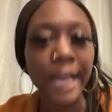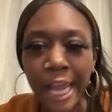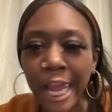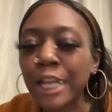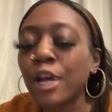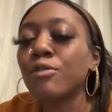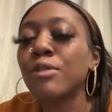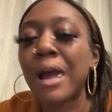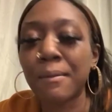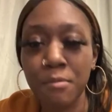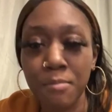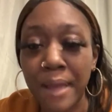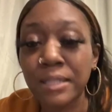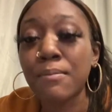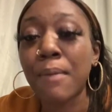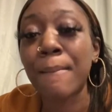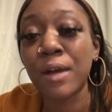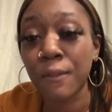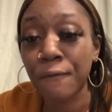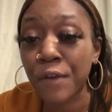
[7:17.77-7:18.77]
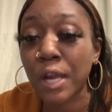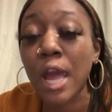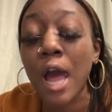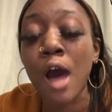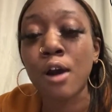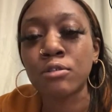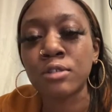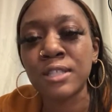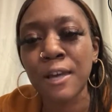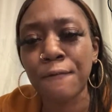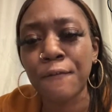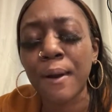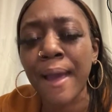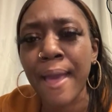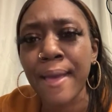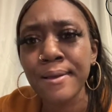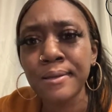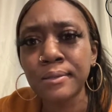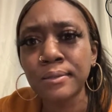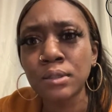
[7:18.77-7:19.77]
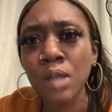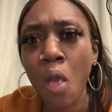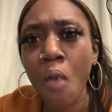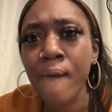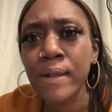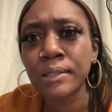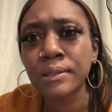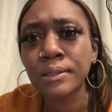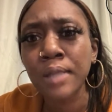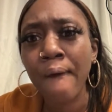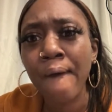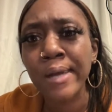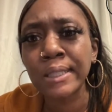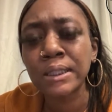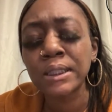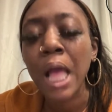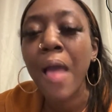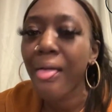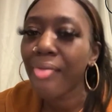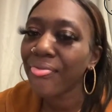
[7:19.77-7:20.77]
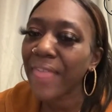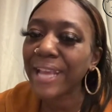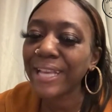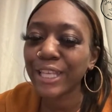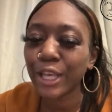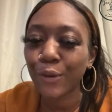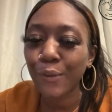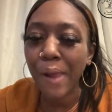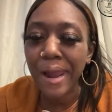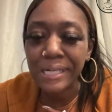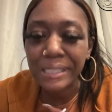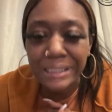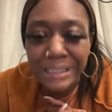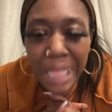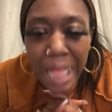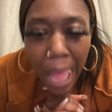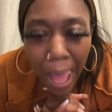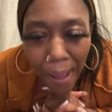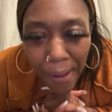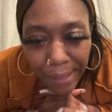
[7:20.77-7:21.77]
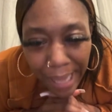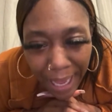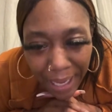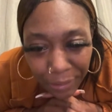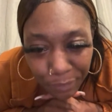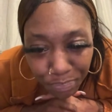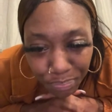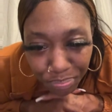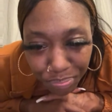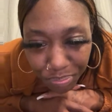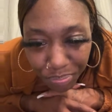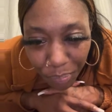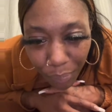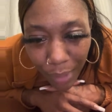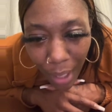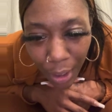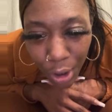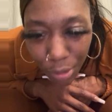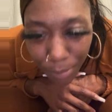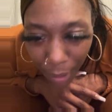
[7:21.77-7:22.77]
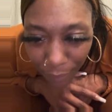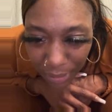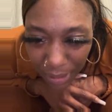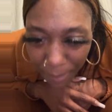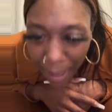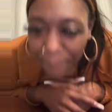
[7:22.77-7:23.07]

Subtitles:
And don't knock me back to my motherfucking old self, okay? Thank you. Okay. You both seem